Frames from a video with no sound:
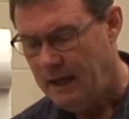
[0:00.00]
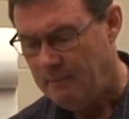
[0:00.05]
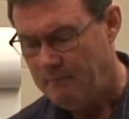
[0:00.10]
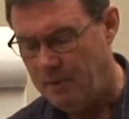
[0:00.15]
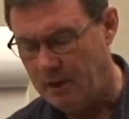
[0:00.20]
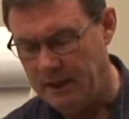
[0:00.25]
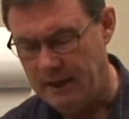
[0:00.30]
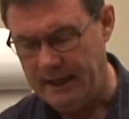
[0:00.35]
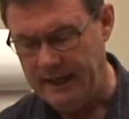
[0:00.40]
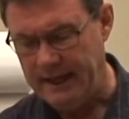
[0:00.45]

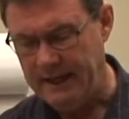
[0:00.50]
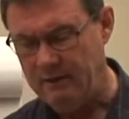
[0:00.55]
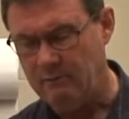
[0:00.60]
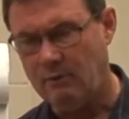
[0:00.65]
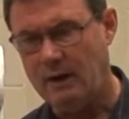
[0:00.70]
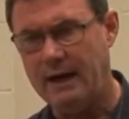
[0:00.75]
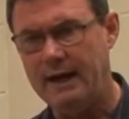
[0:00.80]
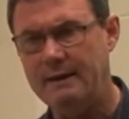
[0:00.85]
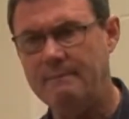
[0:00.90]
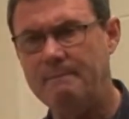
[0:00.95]
But at any
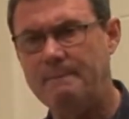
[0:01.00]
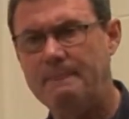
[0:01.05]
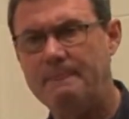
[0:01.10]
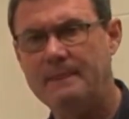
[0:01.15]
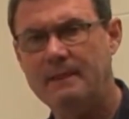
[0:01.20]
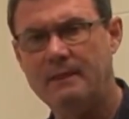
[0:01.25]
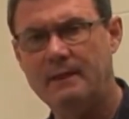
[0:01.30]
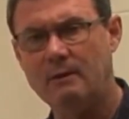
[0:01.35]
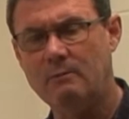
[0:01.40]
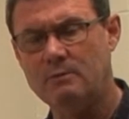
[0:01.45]
rate,
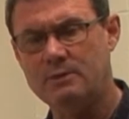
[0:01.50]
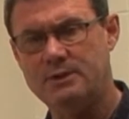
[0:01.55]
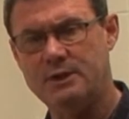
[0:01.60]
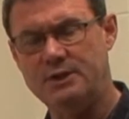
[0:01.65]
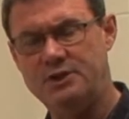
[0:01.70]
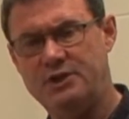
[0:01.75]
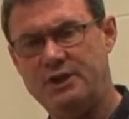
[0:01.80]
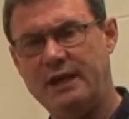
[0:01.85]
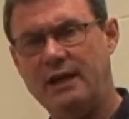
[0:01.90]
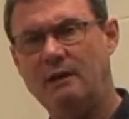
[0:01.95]
there was a
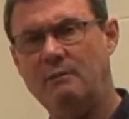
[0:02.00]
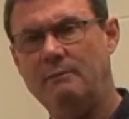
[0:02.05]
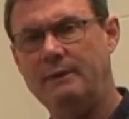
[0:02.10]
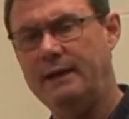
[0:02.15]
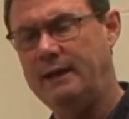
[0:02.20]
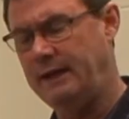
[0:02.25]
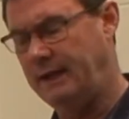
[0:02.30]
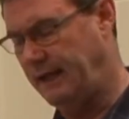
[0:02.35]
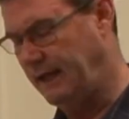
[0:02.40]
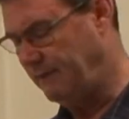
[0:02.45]

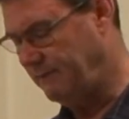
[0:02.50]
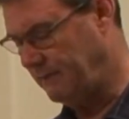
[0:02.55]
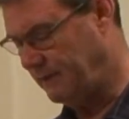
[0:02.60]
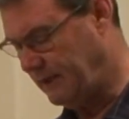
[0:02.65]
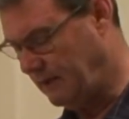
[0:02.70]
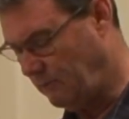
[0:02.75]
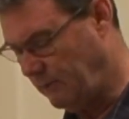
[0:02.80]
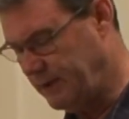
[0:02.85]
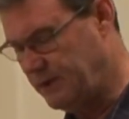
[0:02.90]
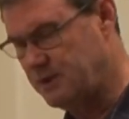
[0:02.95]
gentleman
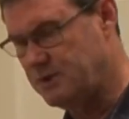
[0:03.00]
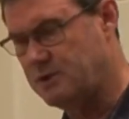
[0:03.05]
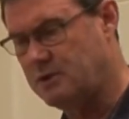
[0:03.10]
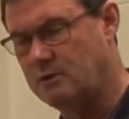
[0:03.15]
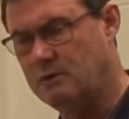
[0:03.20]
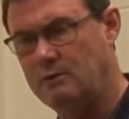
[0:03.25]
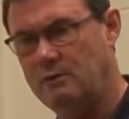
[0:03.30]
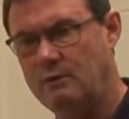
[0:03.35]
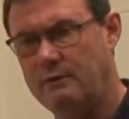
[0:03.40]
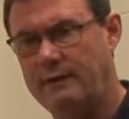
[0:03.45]
that went to
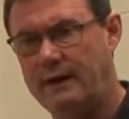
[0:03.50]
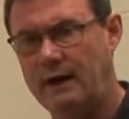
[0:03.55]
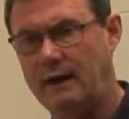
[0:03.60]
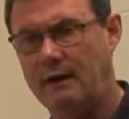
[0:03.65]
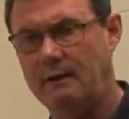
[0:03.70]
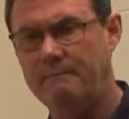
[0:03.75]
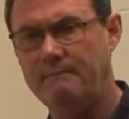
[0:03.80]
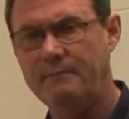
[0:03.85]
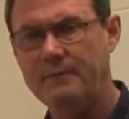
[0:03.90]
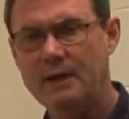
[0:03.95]
school
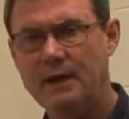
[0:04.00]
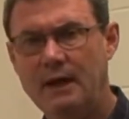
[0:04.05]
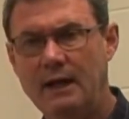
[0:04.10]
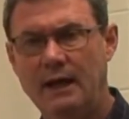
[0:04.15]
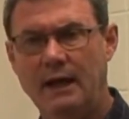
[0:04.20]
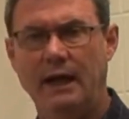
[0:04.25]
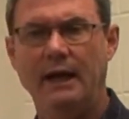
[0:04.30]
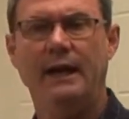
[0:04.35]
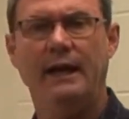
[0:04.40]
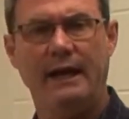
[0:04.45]
there,
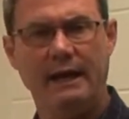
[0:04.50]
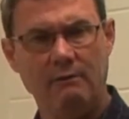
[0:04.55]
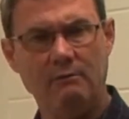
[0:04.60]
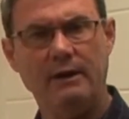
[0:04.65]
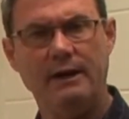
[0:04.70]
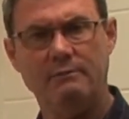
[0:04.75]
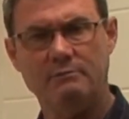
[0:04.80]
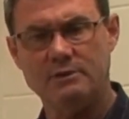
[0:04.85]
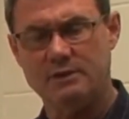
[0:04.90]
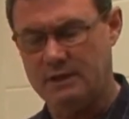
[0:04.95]
and he
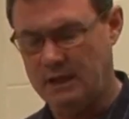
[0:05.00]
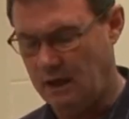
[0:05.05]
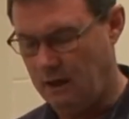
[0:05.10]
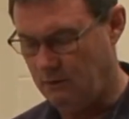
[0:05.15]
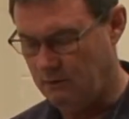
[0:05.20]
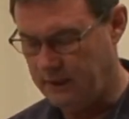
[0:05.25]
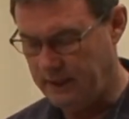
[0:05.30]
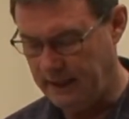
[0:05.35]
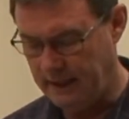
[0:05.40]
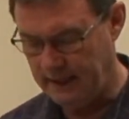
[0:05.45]
was a
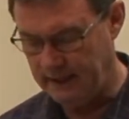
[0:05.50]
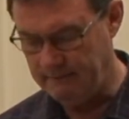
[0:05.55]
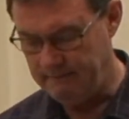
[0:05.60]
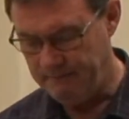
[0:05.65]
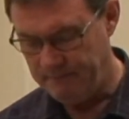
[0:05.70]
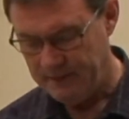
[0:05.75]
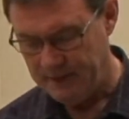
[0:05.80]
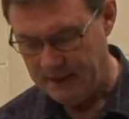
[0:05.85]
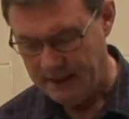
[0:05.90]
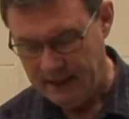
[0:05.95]
tall kid,
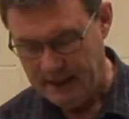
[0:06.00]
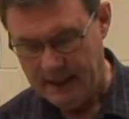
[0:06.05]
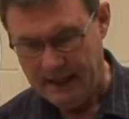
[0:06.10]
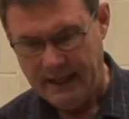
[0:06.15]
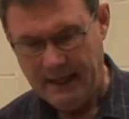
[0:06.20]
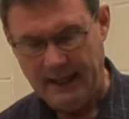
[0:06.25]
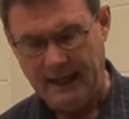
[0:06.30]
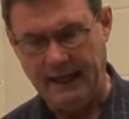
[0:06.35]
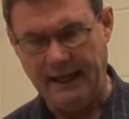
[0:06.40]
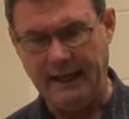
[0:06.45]

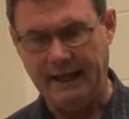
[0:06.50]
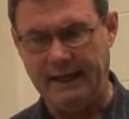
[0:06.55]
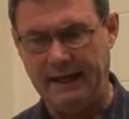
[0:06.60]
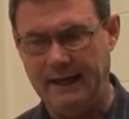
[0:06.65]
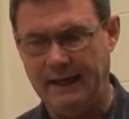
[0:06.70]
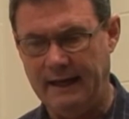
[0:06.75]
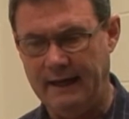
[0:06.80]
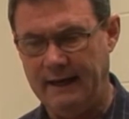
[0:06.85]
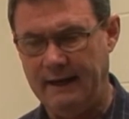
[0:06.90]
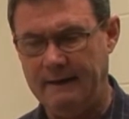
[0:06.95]
and
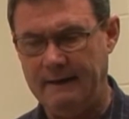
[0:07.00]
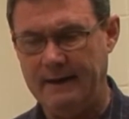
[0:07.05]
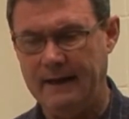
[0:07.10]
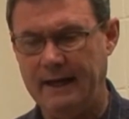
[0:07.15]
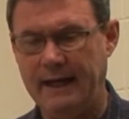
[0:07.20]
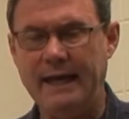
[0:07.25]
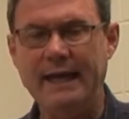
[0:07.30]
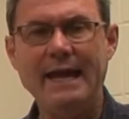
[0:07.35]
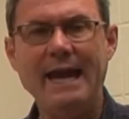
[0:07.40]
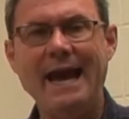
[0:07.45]

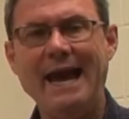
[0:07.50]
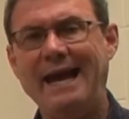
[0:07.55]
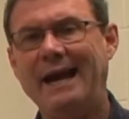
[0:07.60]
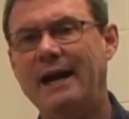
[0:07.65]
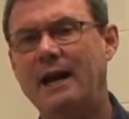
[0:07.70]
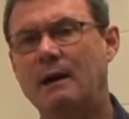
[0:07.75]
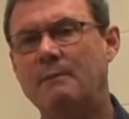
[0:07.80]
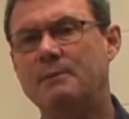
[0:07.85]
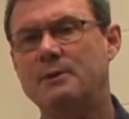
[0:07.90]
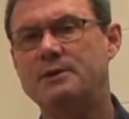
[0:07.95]
he had an
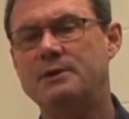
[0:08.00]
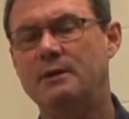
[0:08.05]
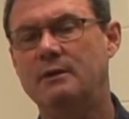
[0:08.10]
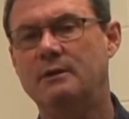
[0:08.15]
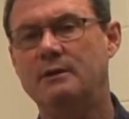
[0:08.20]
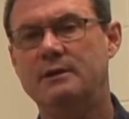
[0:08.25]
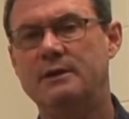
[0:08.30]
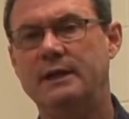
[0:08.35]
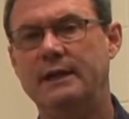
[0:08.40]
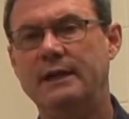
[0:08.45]

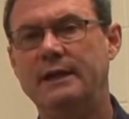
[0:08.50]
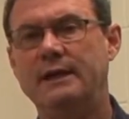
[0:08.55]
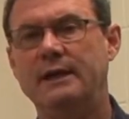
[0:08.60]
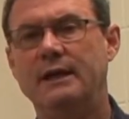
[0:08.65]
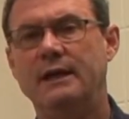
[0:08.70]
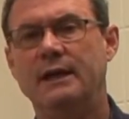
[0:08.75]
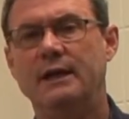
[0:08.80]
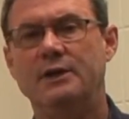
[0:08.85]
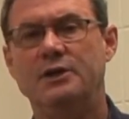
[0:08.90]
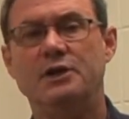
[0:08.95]
opportunity
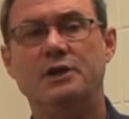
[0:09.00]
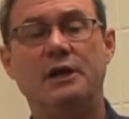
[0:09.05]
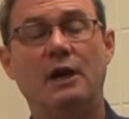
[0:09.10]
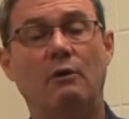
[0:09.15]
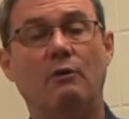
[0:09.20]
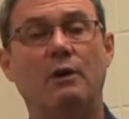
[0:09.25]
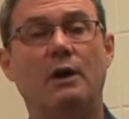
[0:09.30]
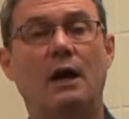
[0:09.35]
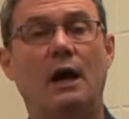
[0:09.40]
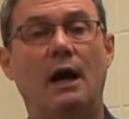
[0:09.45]
to
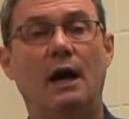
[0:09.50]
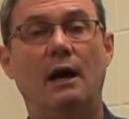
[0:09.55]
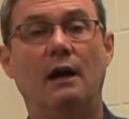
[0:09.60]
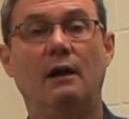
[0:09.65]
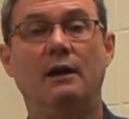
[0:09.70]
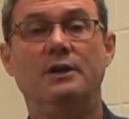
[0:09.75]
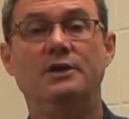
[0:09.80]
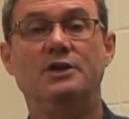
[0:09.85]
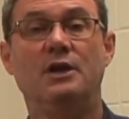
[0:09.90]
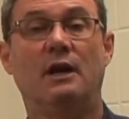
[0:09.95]
go to
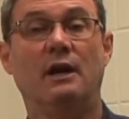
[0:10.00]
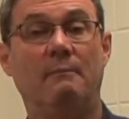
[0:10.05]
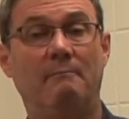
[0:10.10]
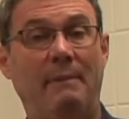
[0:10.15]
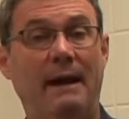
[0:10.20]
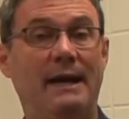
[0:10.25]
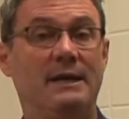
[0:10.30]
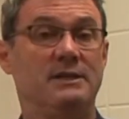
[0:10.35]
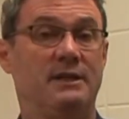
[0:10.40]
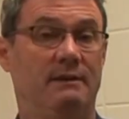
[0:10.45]
college on a
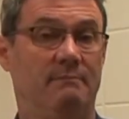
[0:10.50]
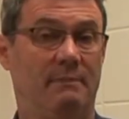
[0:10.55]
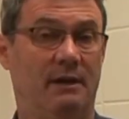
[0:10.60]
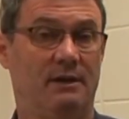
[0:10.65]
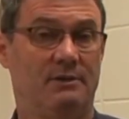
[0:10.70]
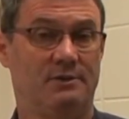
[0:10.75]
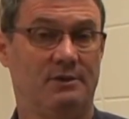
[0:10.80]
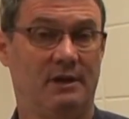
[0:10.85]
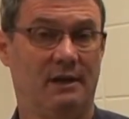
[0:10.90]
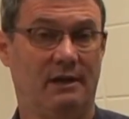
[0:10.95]

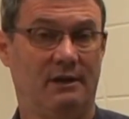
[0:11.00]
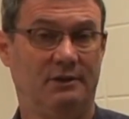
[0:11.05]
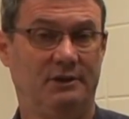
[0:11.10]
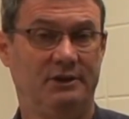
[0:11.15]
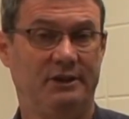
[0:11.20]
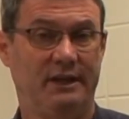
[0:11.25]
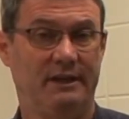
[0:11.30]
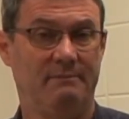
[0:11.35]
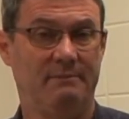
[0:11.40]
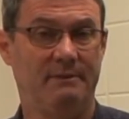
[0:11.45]
basketball
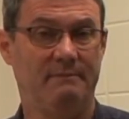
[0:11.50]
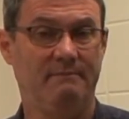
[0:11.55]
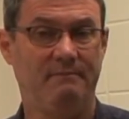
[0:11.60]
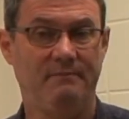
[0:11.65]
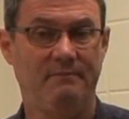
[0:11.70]
scholarship.